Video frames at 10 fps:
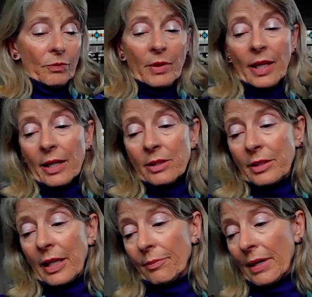They got
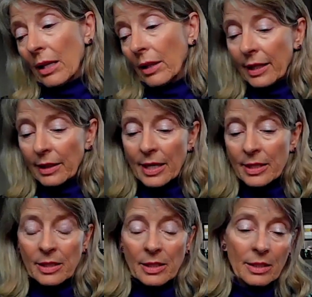to take ballet
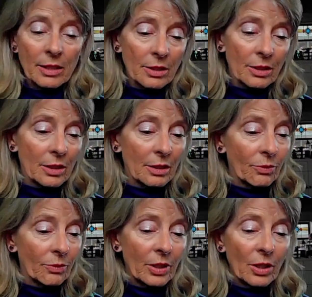lessons
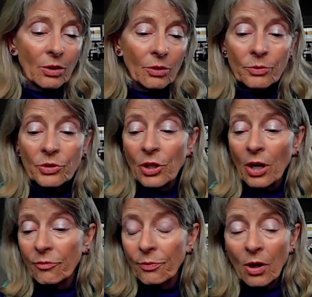or,
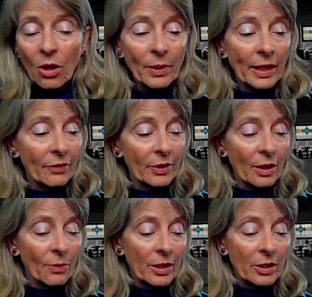softball, whatever
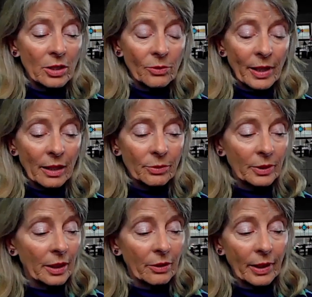they wanted to do. We had a
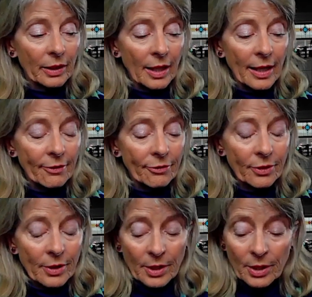really great
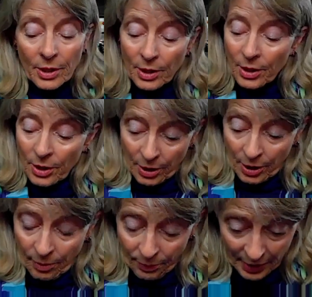life.
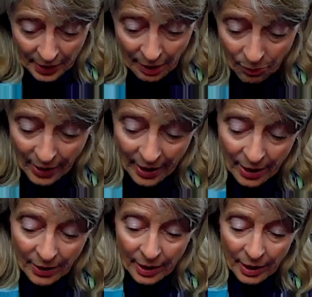But
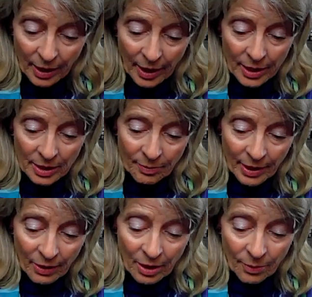somewhere, as
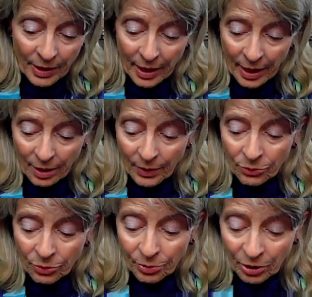Mara
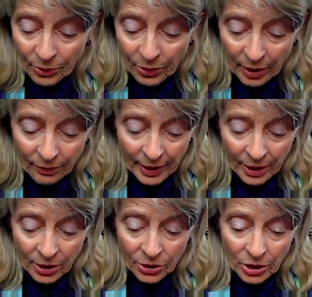went through puberty,
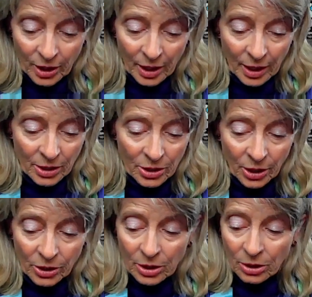Rick, she
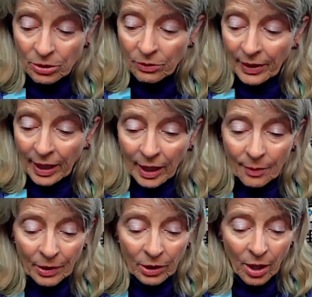started to
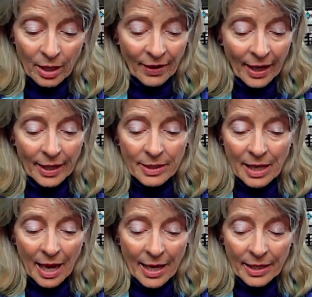develop a lot of
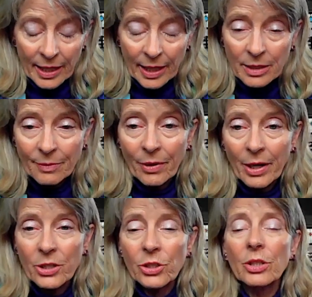anxiety and
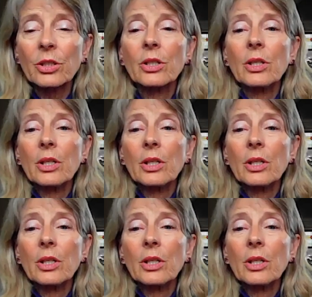depression.